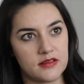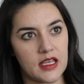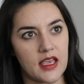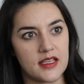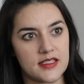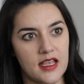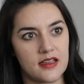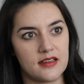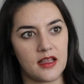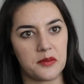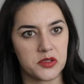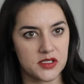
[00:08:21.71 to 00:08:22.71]
like I said,
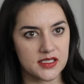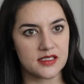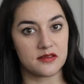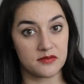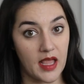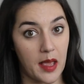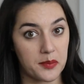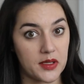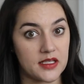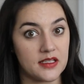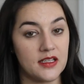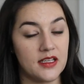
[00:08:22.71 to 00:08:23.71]
I'm just
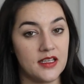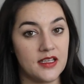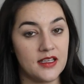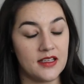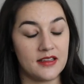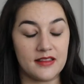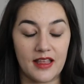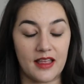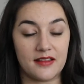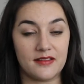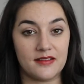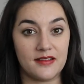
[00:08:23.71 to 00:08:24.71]
happy
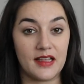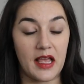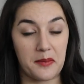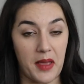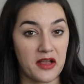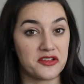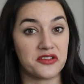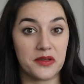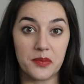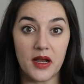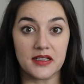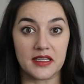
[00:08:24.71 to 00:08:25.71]
that I'm actually
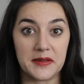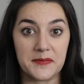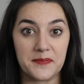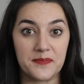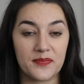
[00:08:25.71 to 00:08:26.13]
pregnant.